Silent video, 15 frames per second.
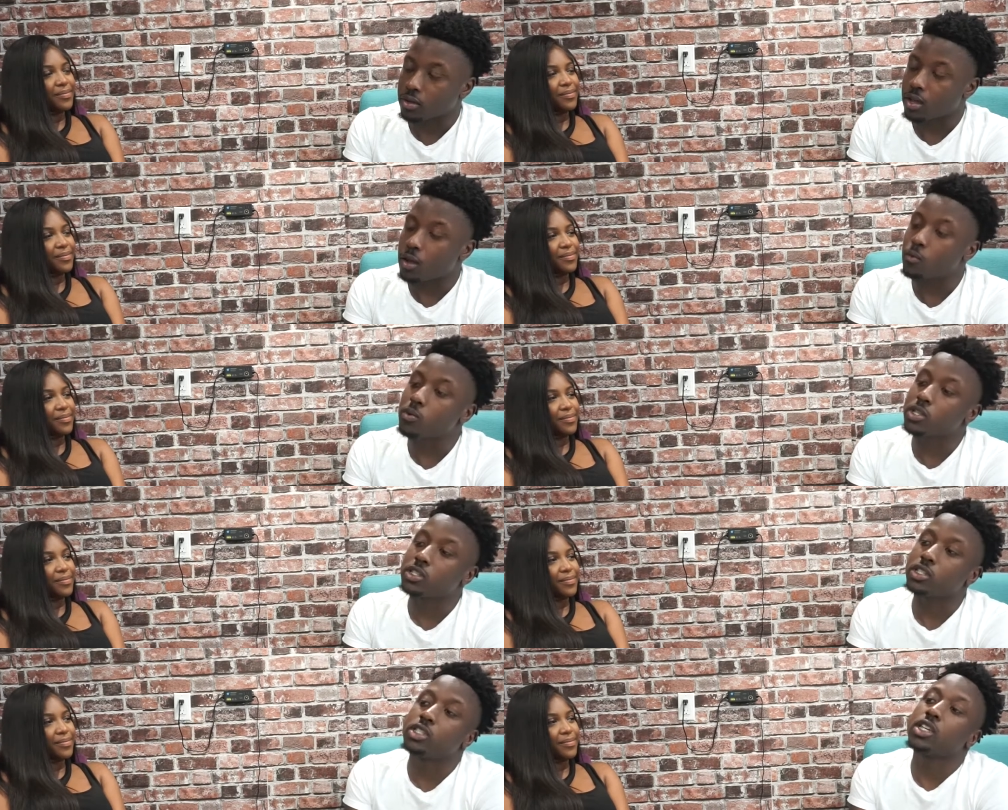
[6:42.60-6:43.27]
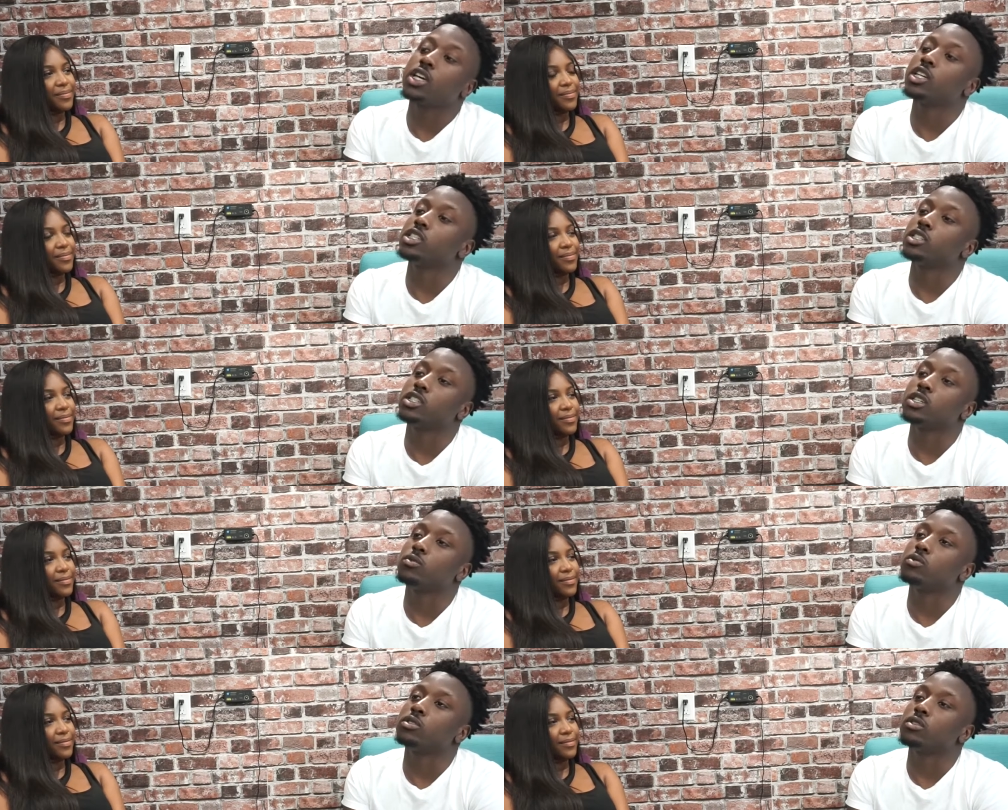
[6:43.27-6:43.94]
Speaker 1: wouldn't change
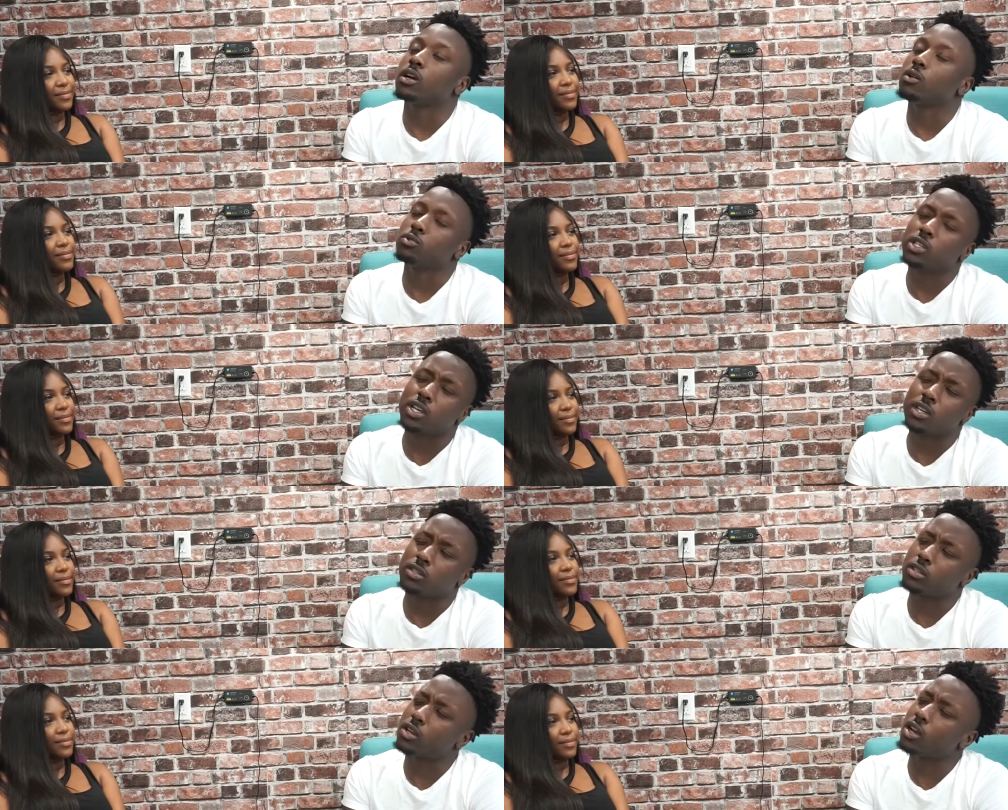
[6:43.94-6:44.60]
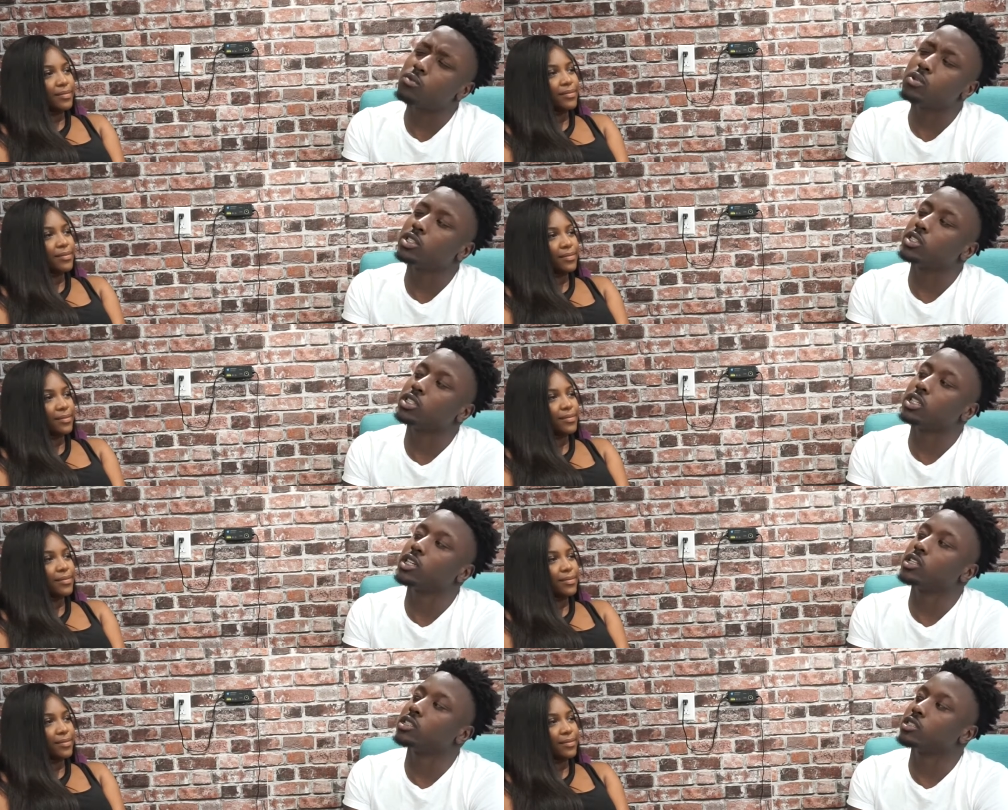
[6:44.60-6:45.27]
nothing. I, yeah, no, I wouldn't
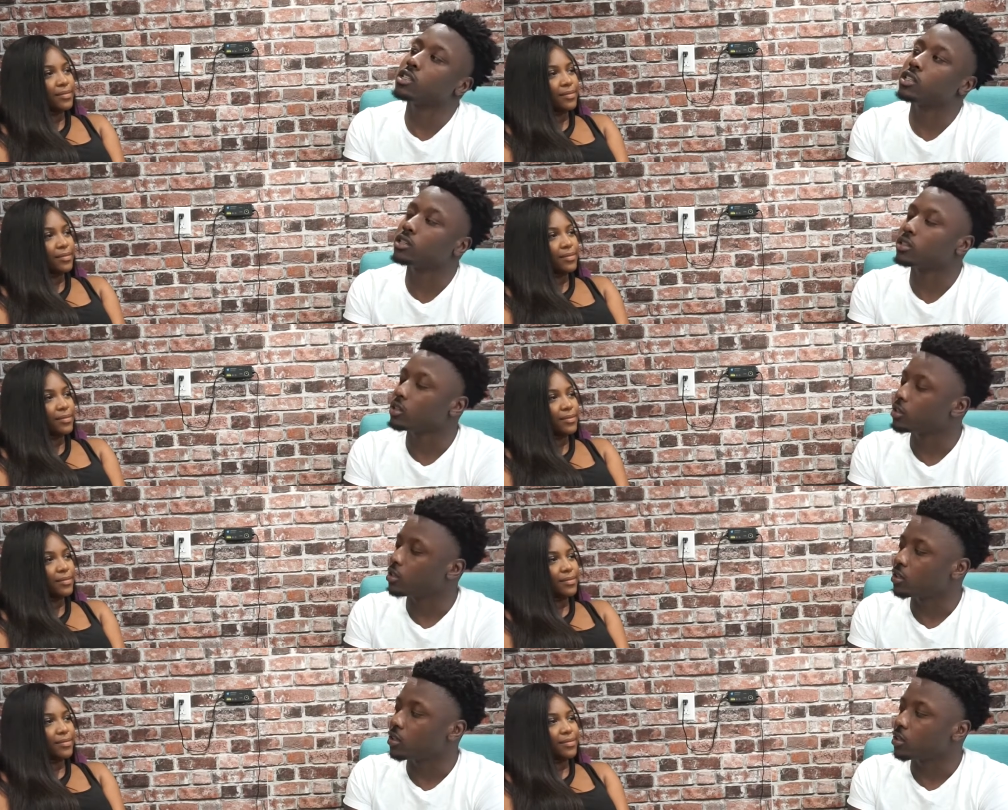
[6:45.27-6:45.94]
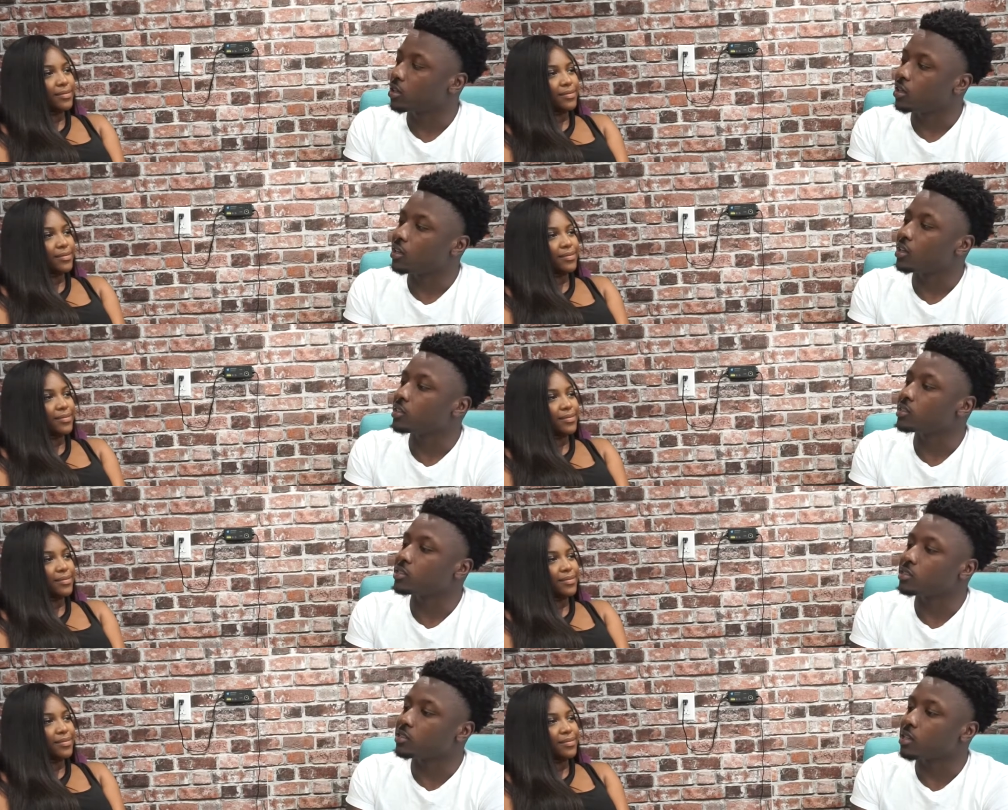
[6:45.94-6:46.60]
change nothing. Mm-hmm. I
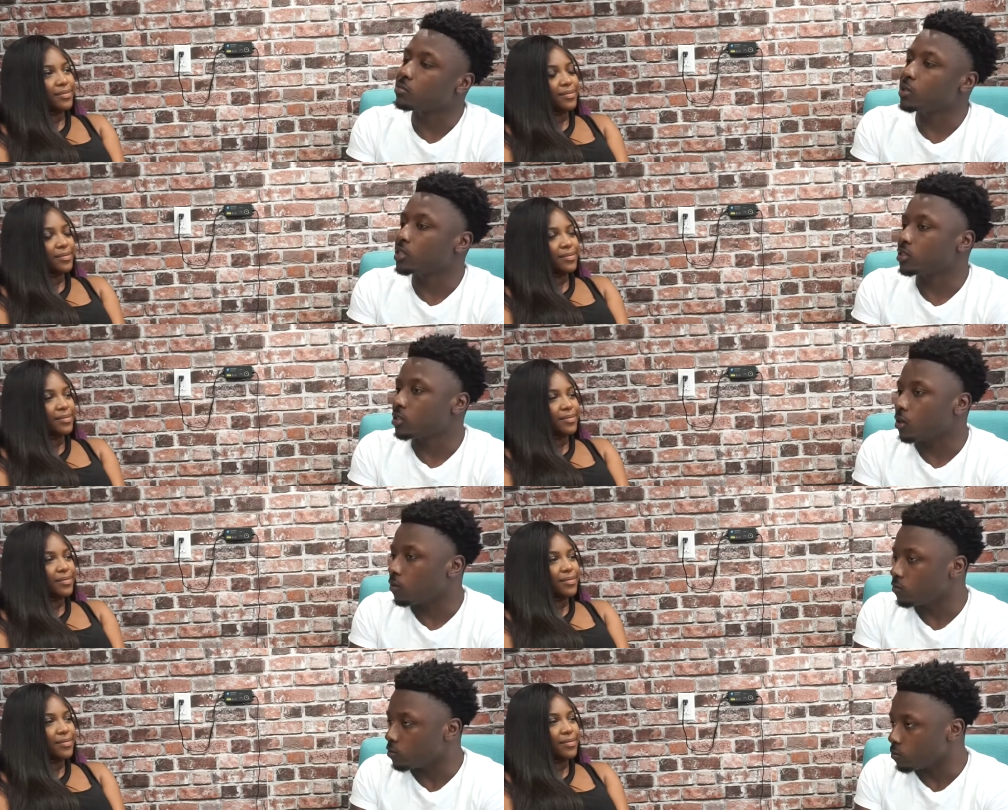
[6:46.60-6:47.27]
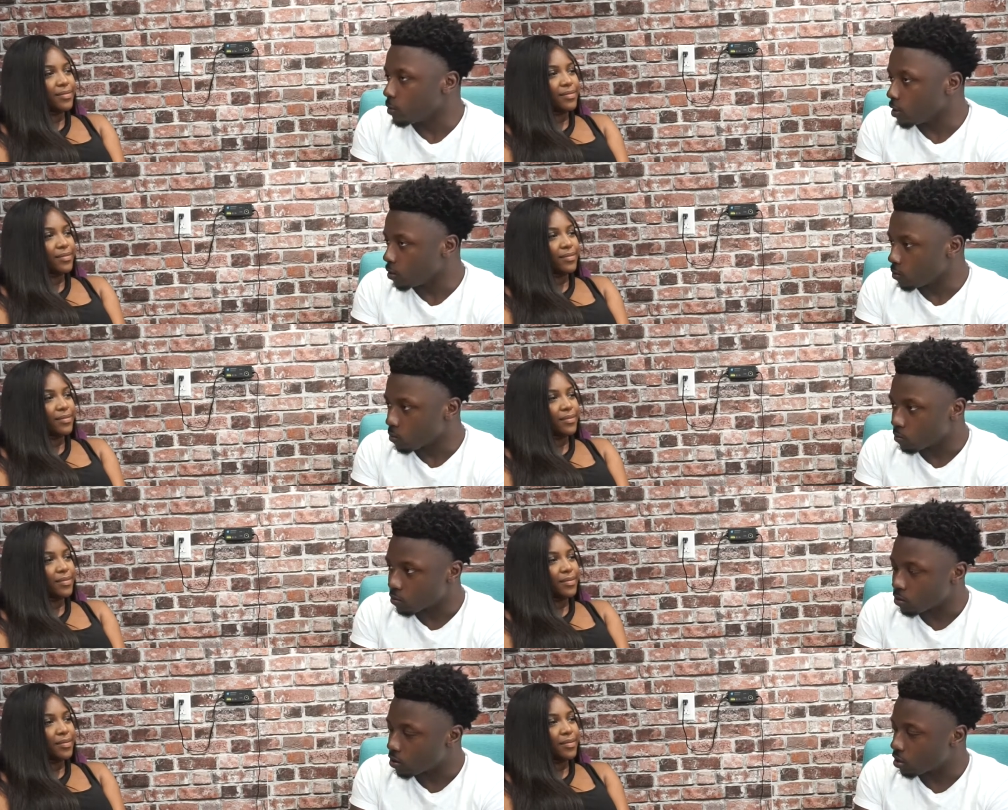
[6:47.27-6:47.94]
just tell myself to be
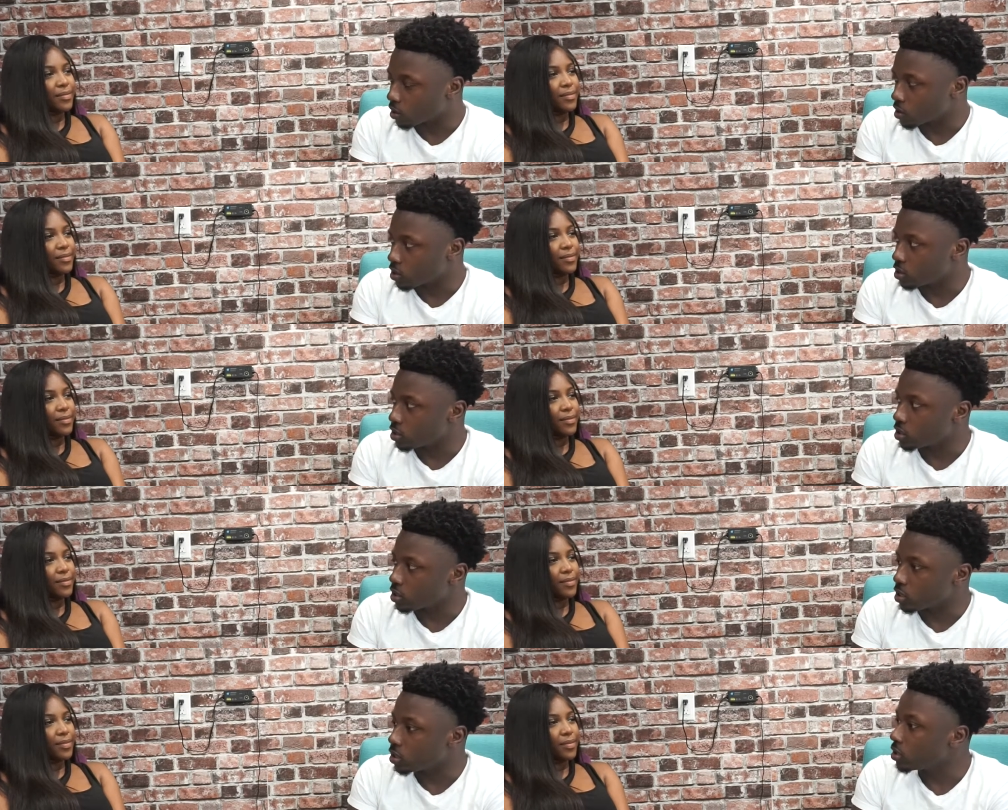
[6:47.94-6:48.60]
more consistent